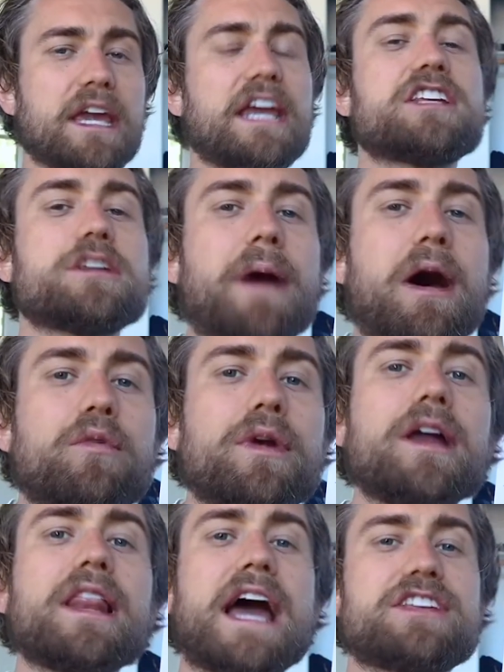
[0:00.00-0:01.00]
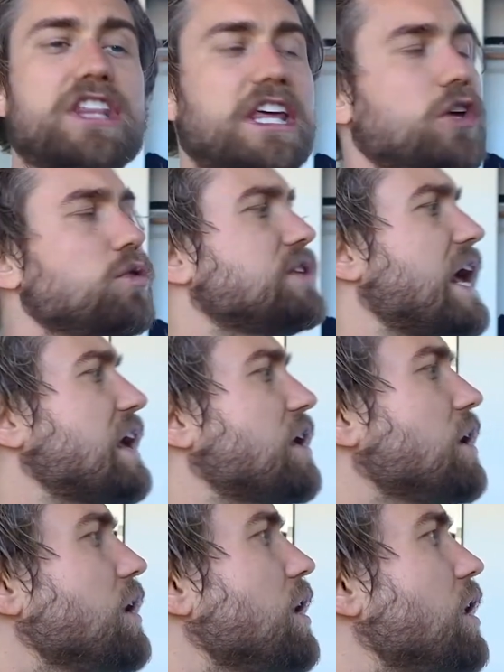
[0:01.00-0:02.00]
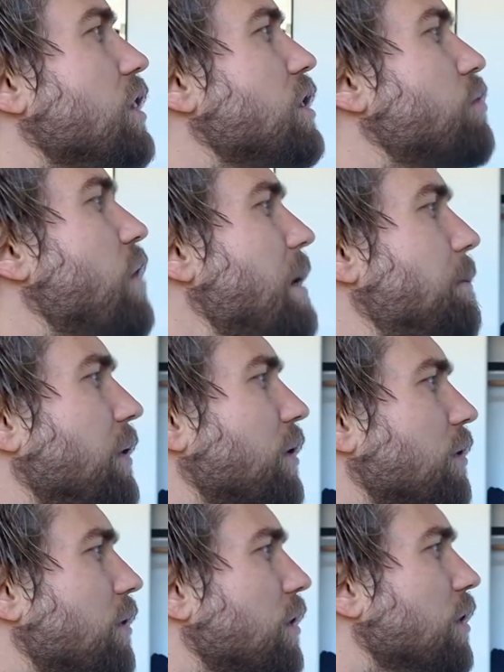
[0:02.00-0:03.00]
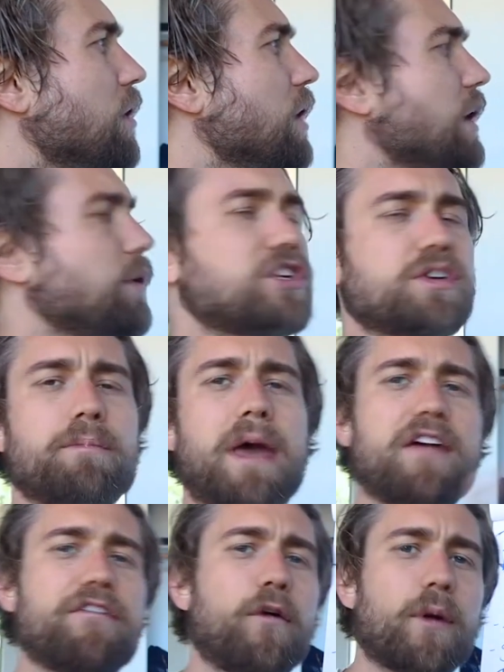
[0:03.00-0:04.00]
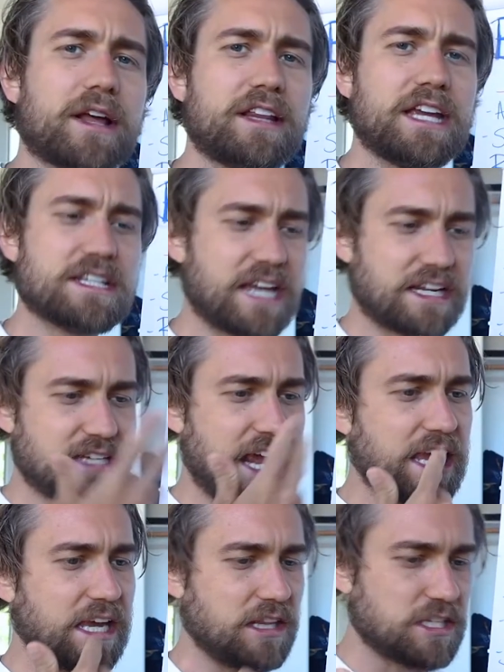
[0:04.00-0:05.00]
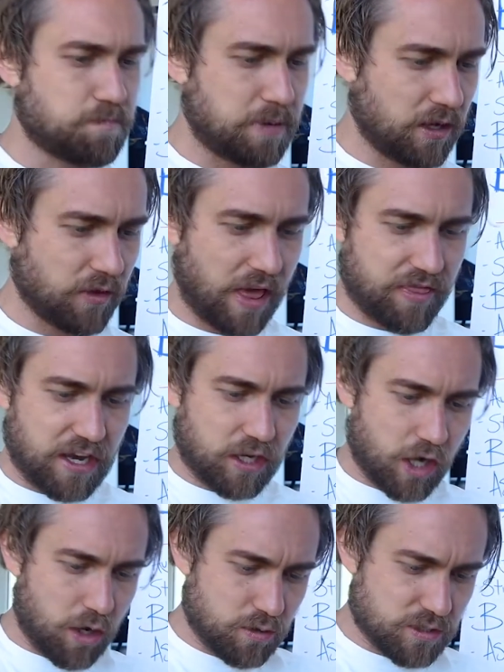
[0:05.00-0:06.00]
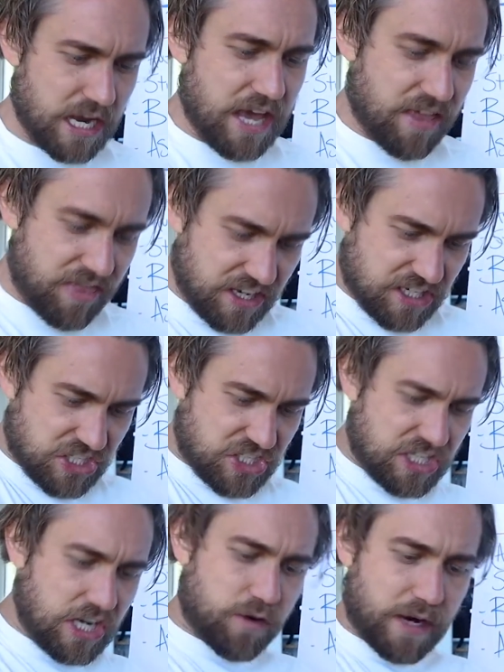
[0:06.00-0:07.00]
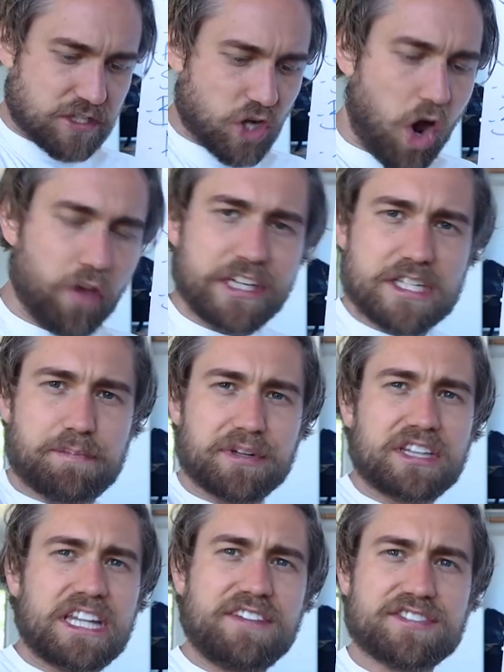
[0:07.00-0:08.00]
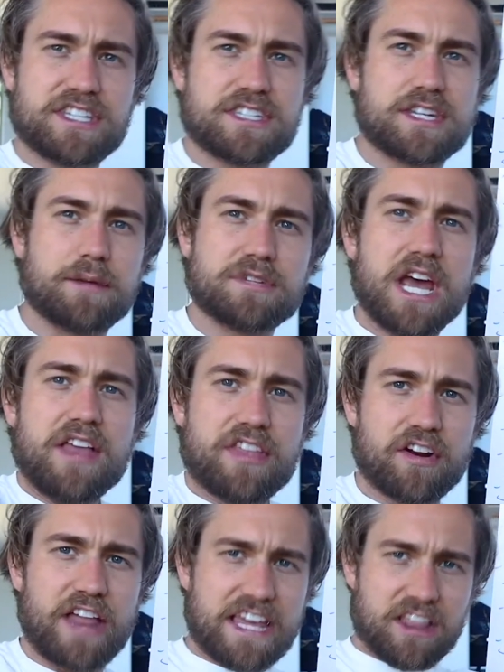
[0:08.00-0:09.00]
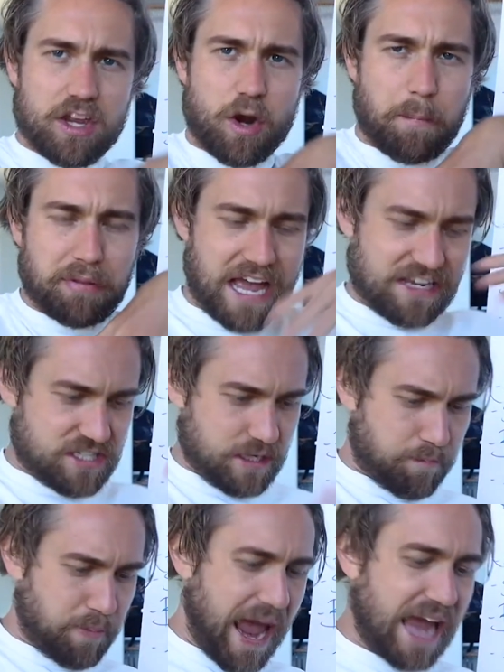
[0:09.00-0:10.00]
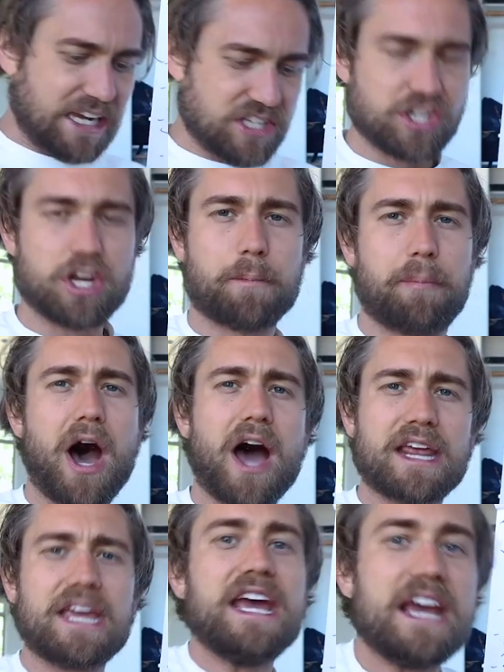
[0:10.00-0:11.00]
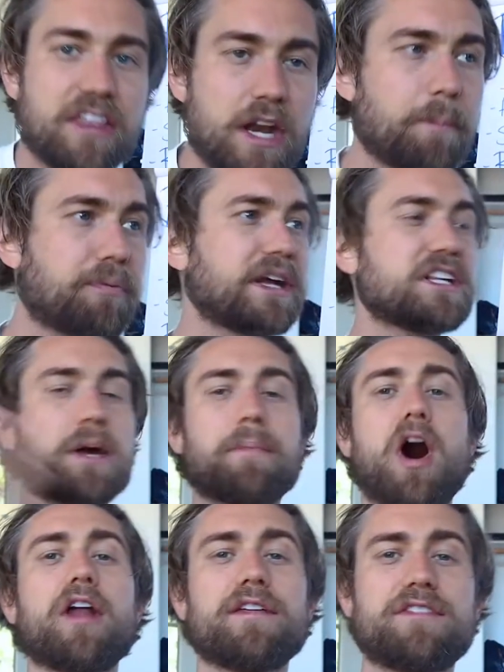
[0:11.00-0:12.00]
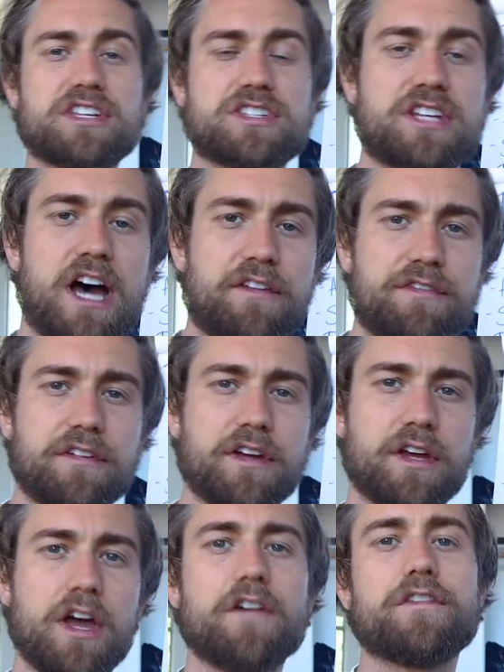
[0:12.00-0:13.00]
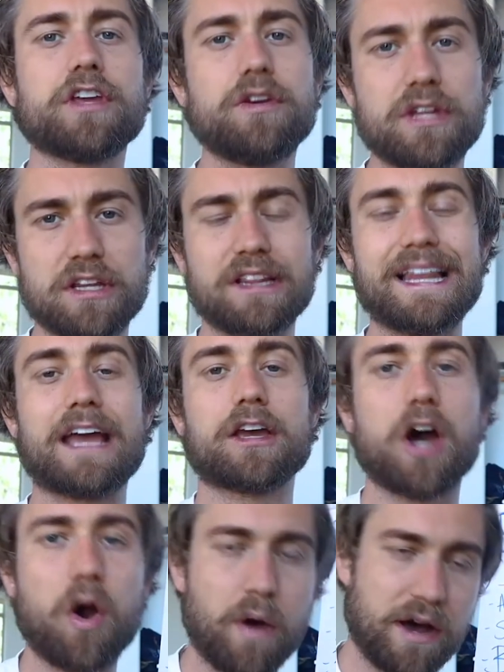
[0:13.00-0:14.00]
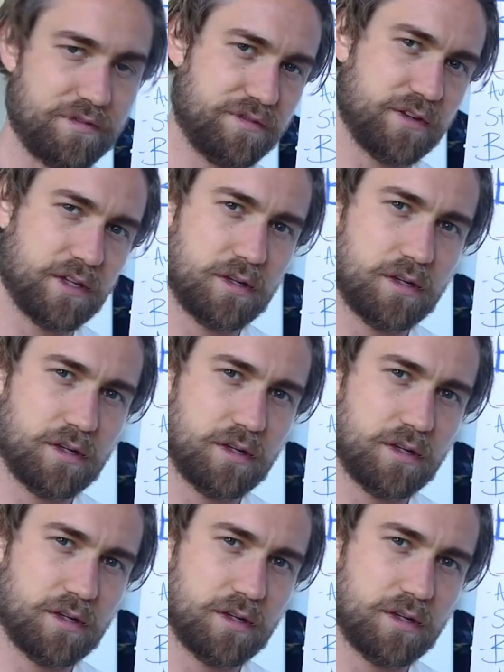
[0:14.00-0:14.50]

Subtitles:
it is about realizing that you take the red pill, which metaphorically is like taking this pill that then disintegrates all these belief systems that are like little plastic baggies in your body. And then it brings up all of this stuff for you to let go of.